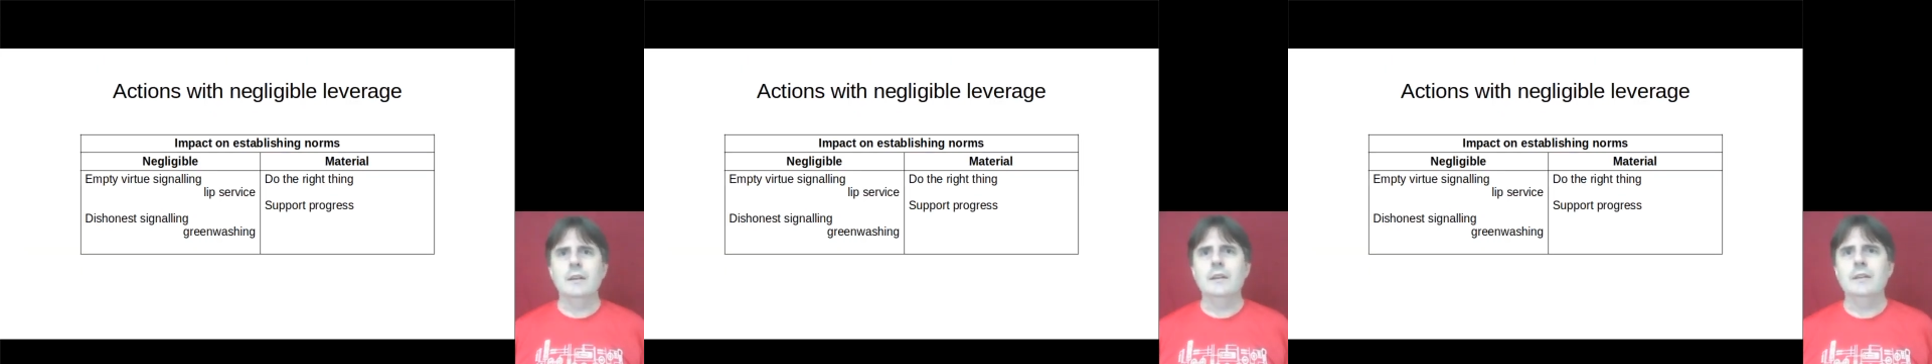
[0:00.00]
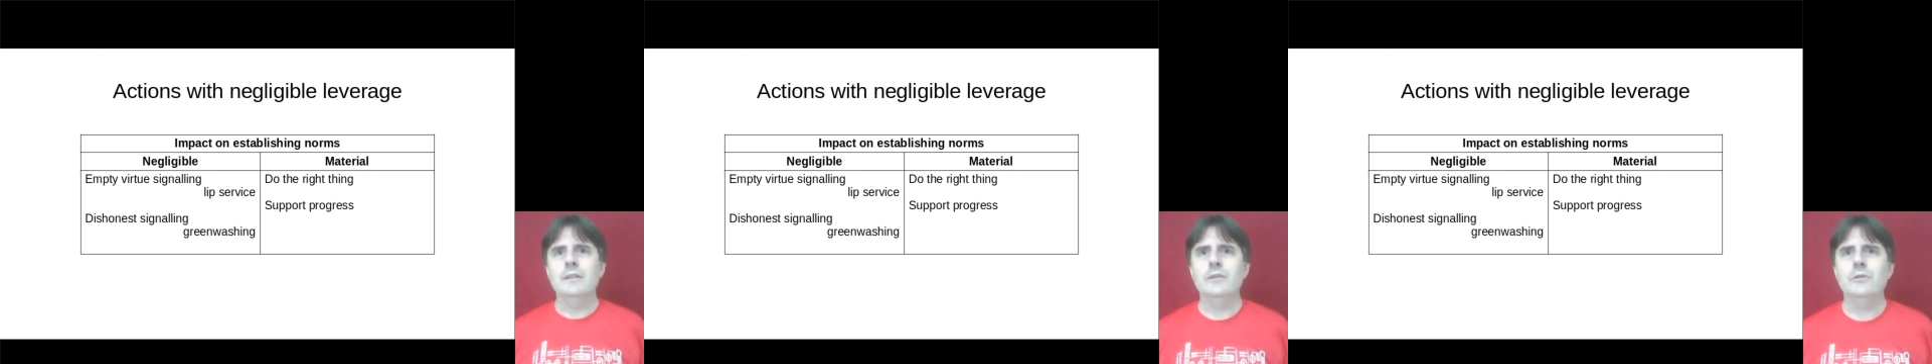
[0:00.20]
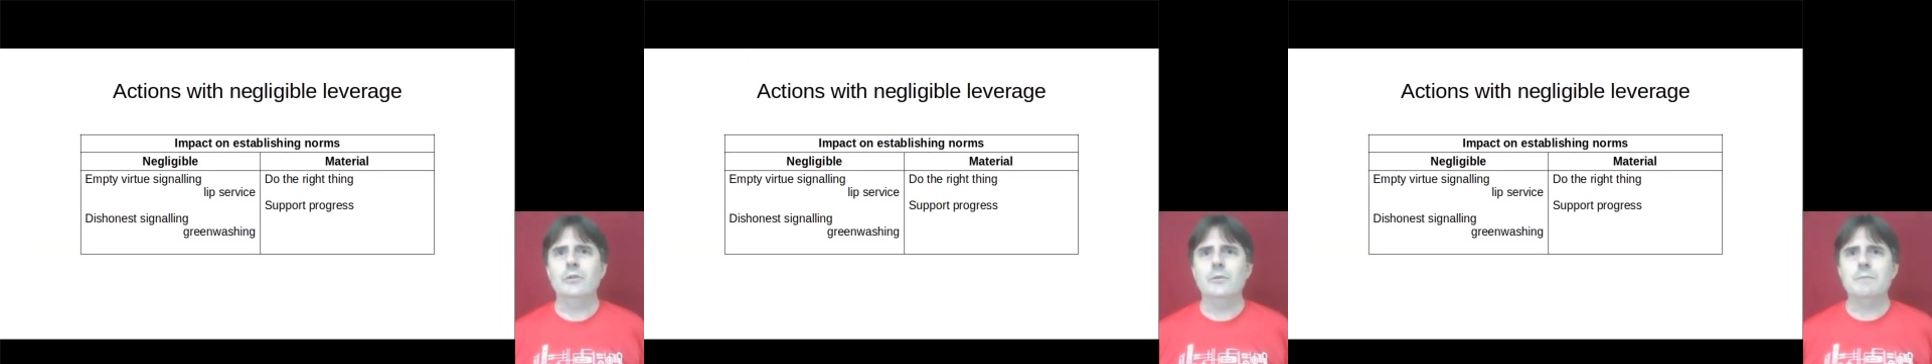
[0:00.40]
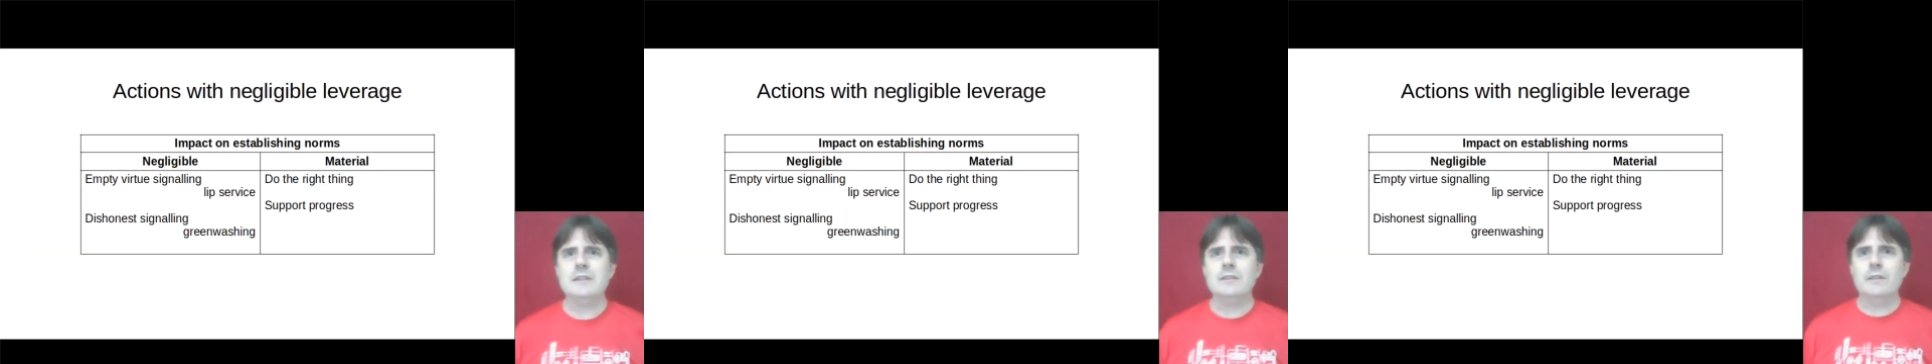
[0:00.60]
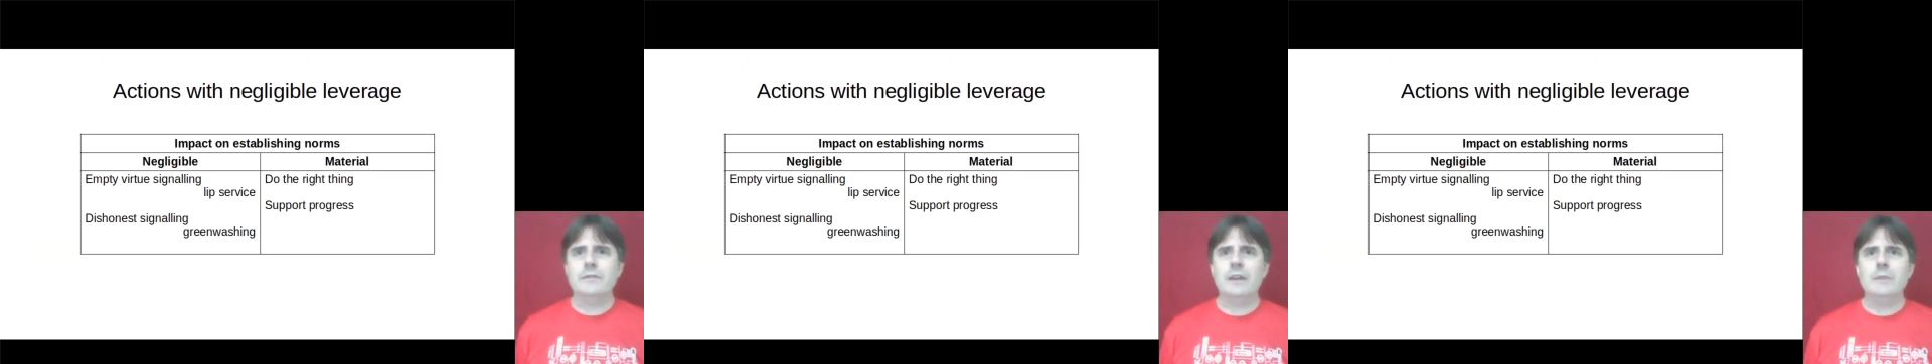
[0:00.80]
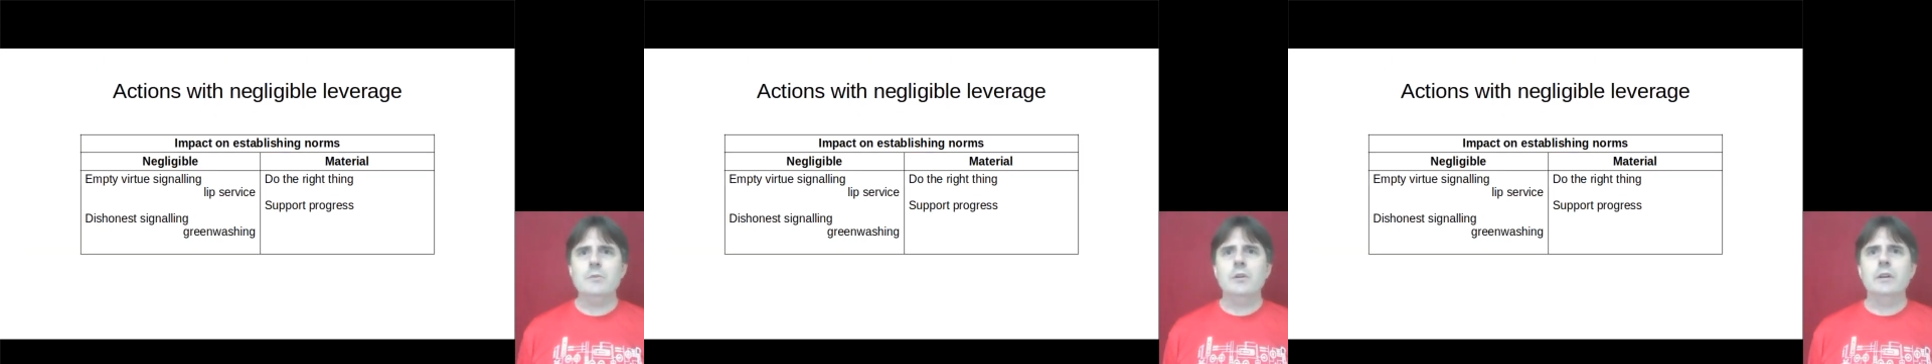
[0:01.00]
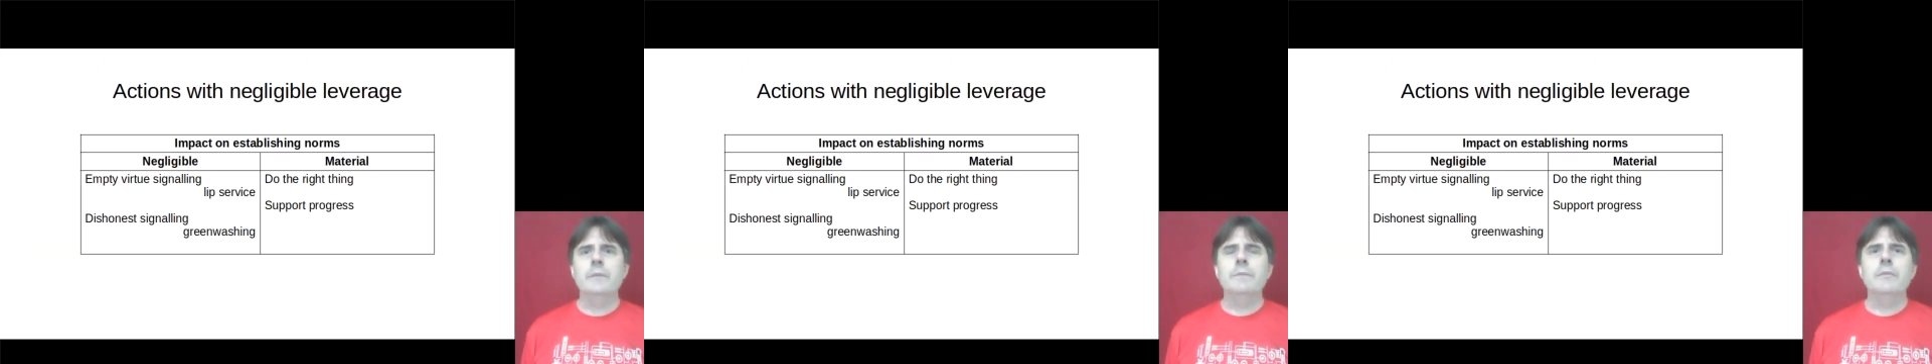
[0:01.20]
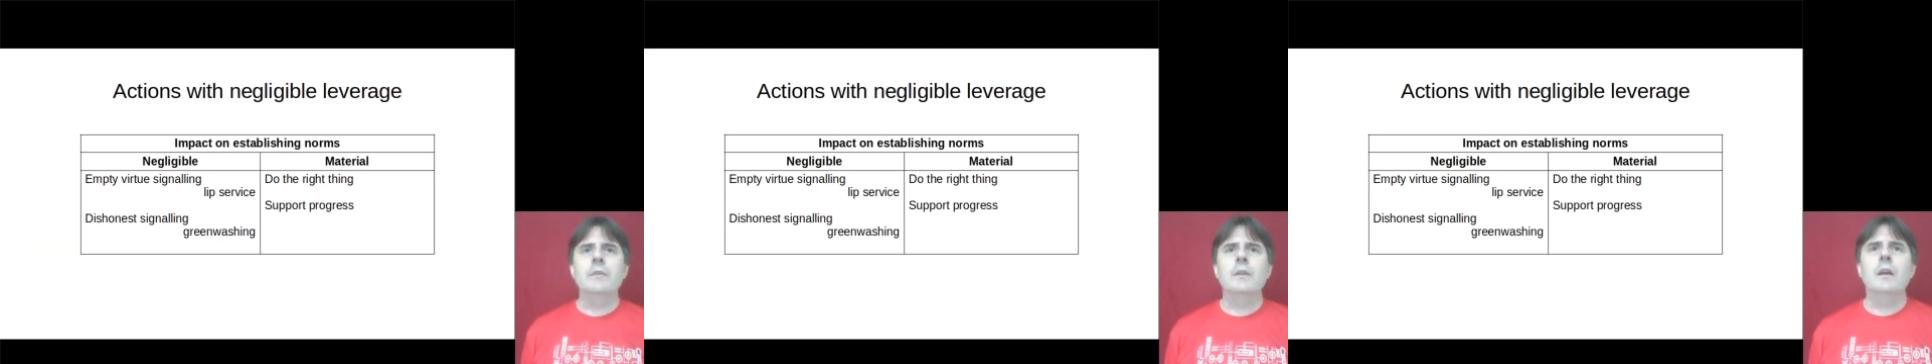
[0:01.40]
sort of basic framework.
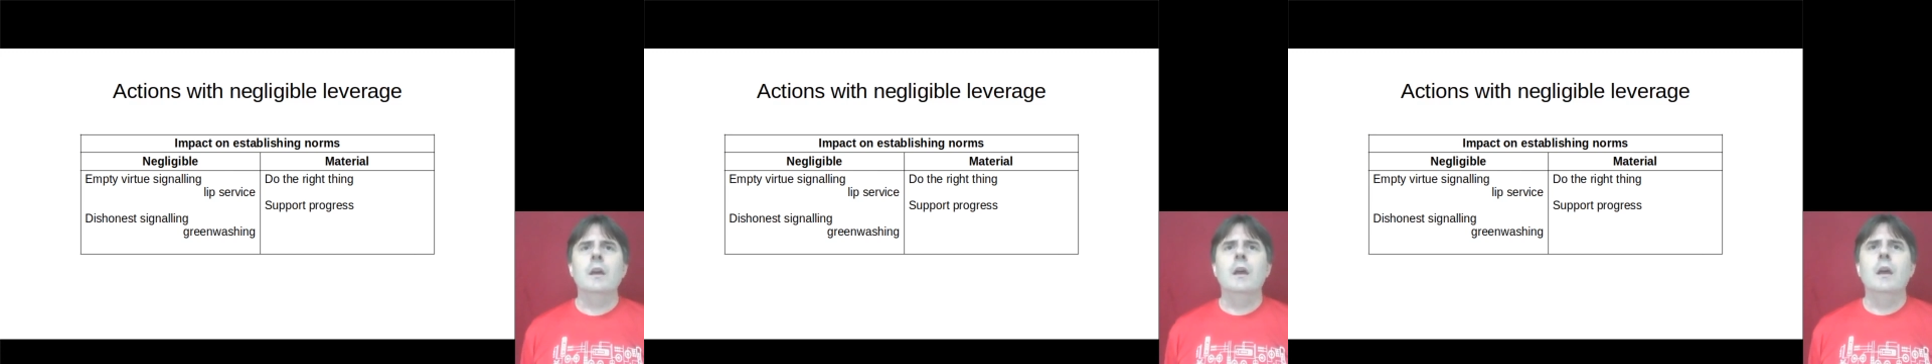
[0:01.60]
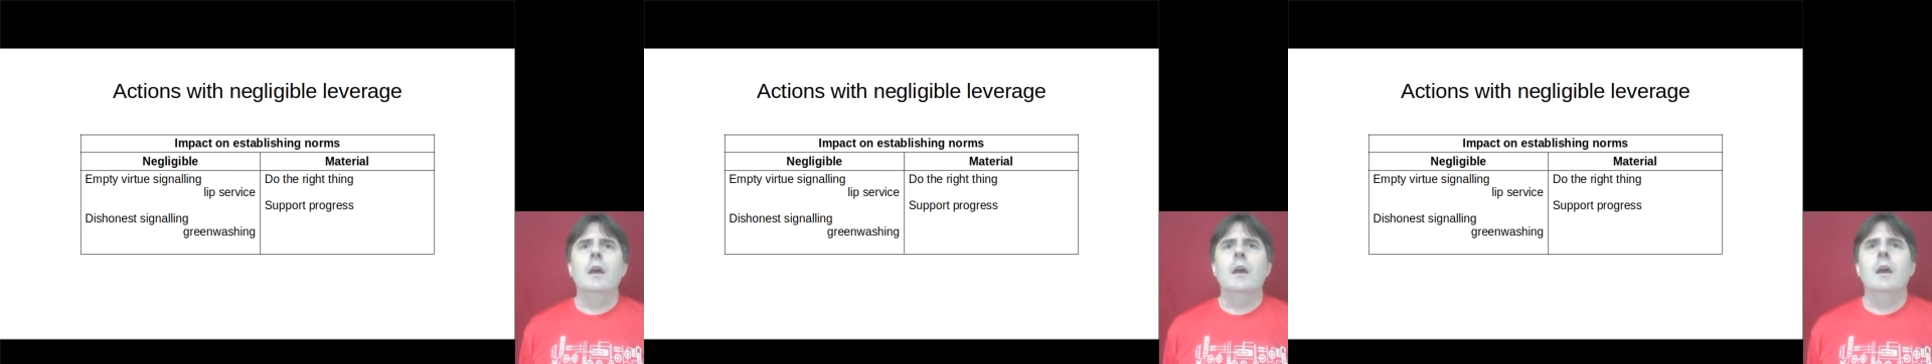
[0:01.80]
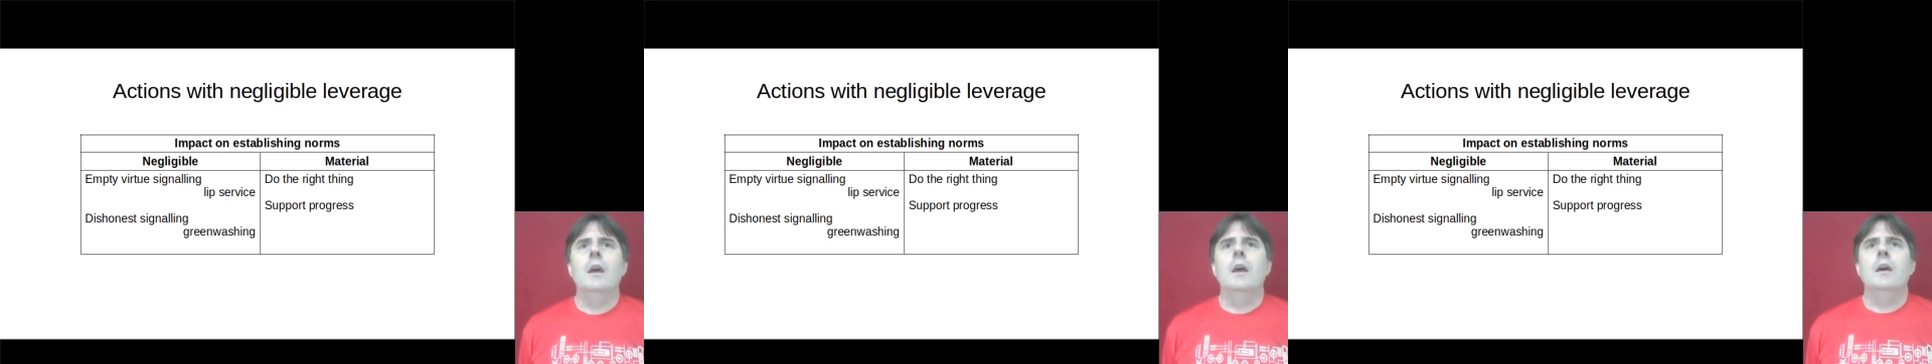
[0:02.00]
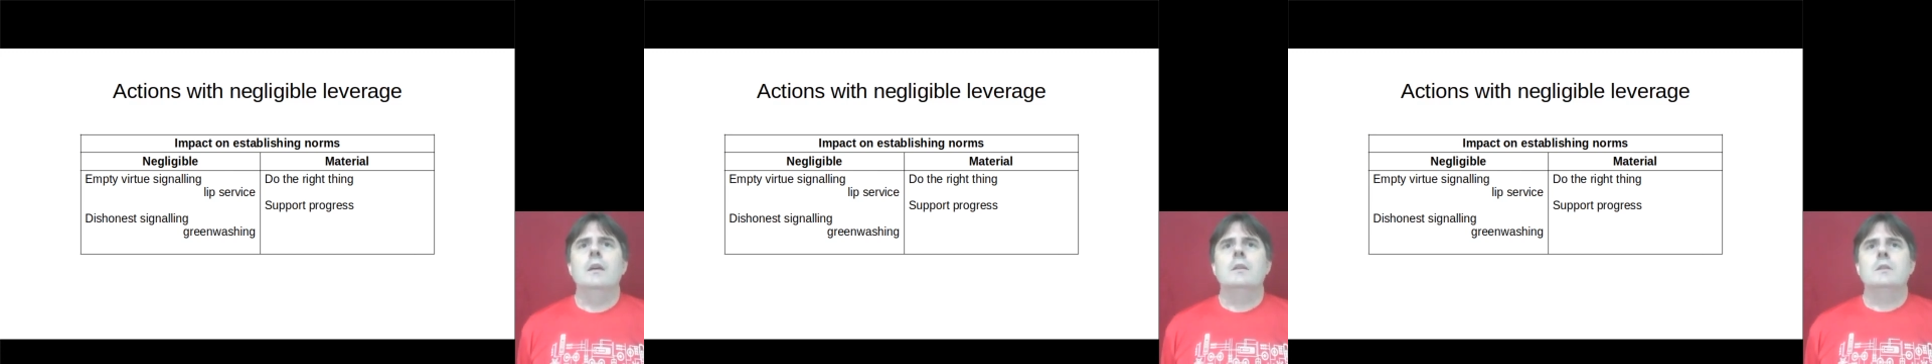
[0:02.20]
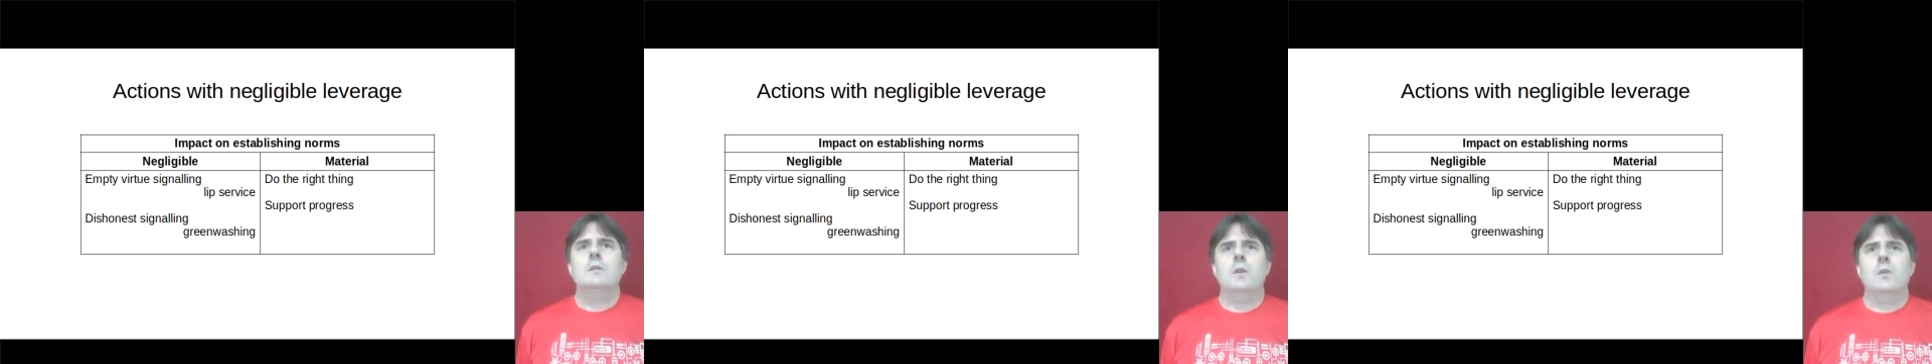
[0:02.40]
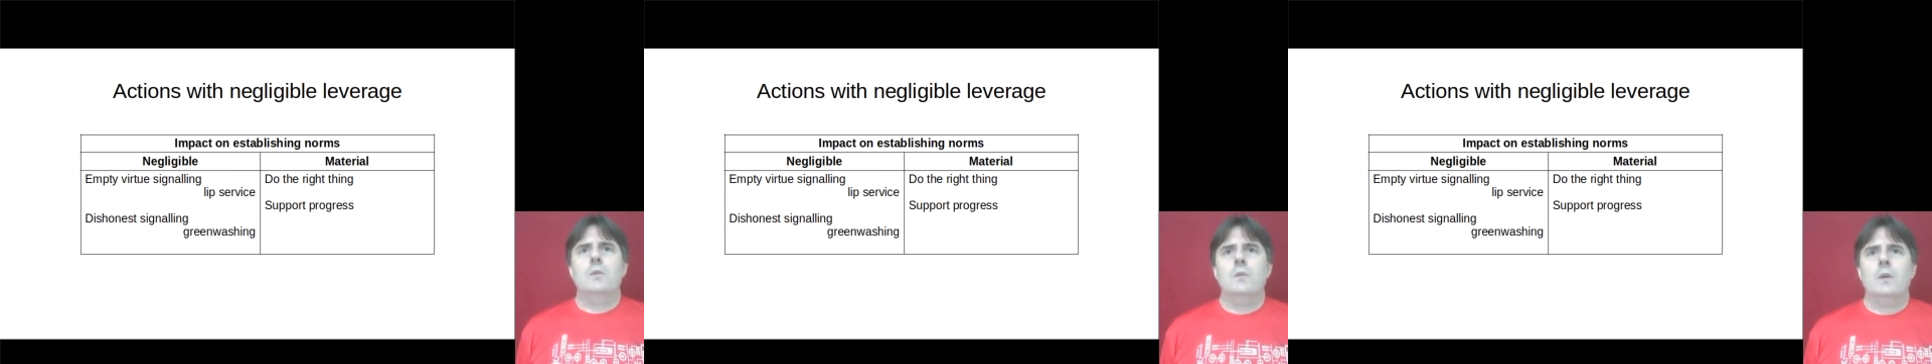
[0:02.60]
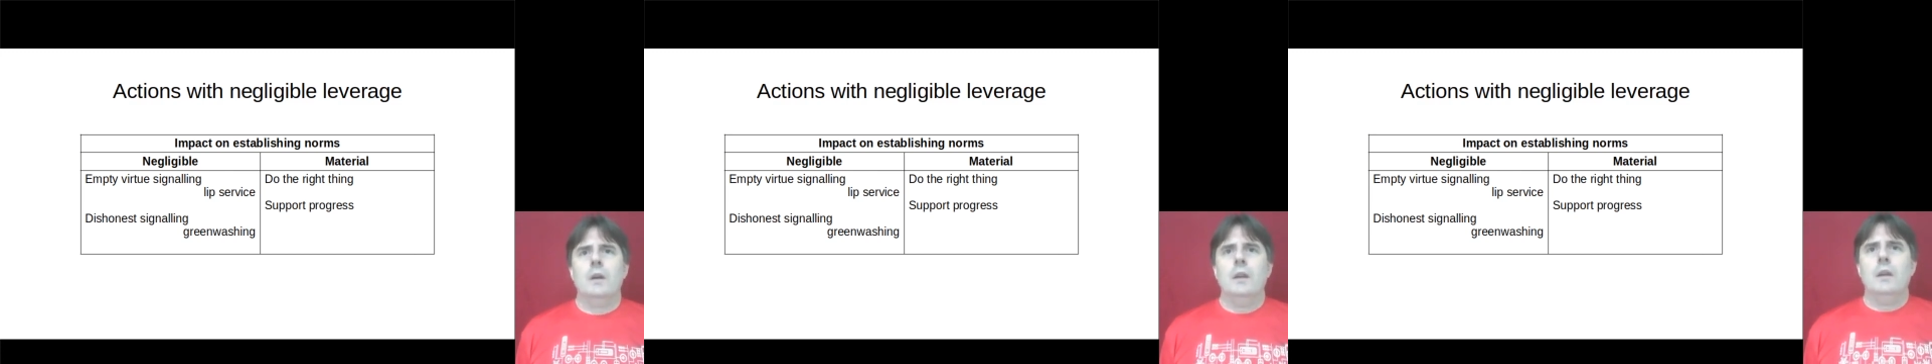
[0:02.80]
So